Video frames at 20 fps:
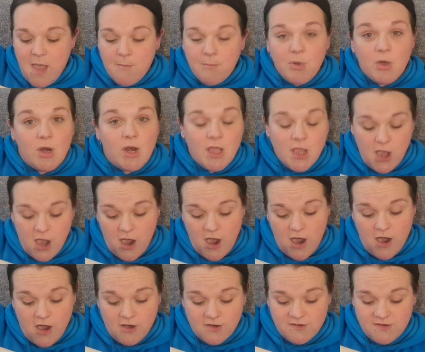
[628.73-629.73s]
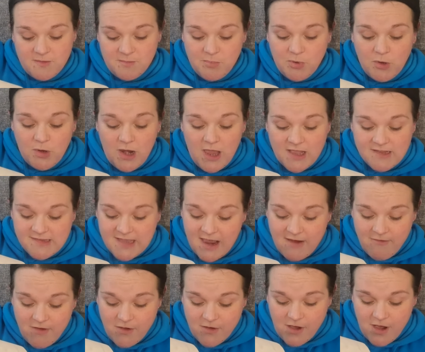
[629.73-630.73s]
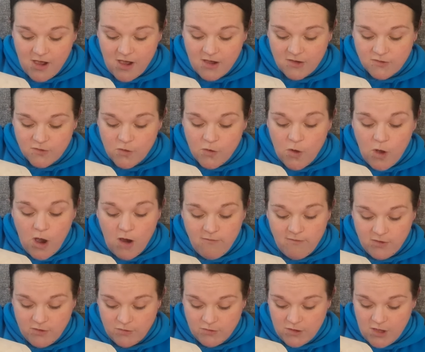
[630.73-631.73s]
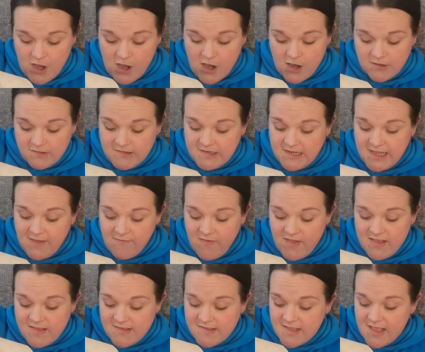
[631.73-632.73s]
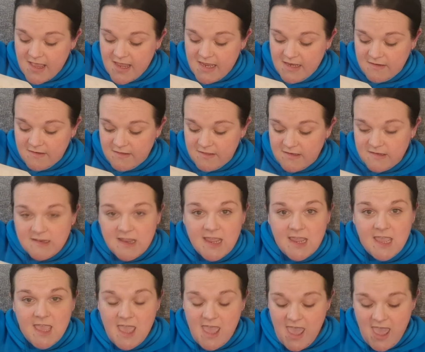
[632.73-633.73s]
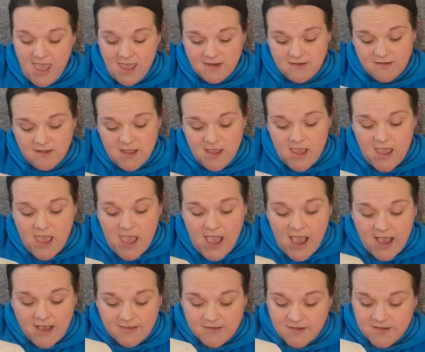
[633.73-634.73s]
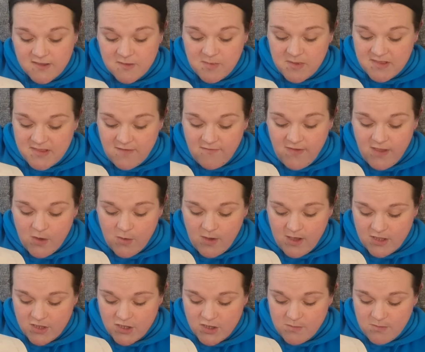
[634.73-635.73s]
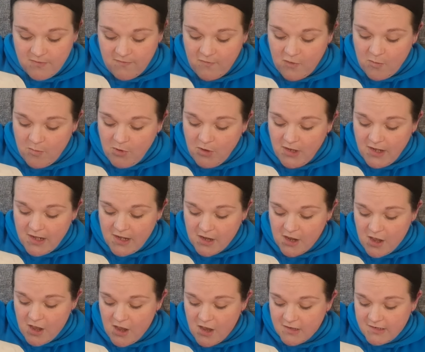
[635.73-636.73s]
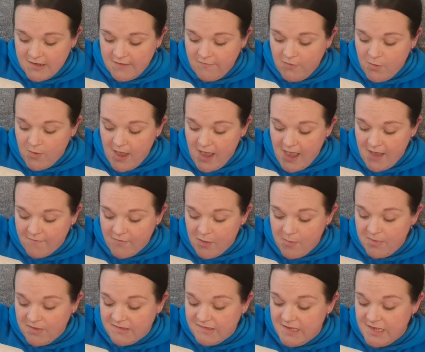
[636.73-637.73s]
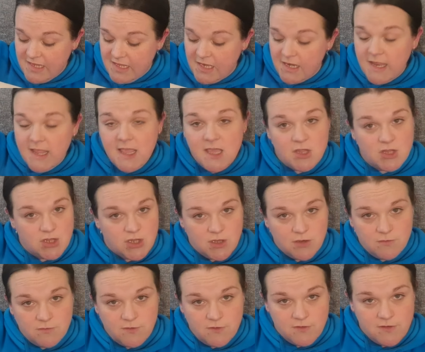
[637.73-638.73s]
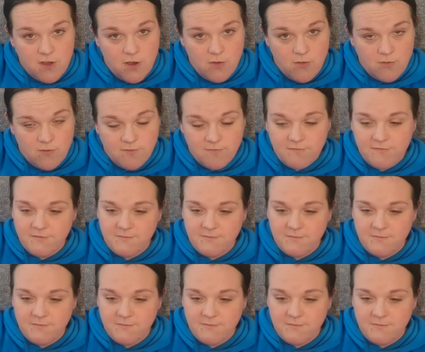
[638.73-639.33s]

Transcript: Pull a card. Pull a tarot card or oracle card to give insight into the day ahead. Ask a specific question before pulling a card if you have a particular issue to solve.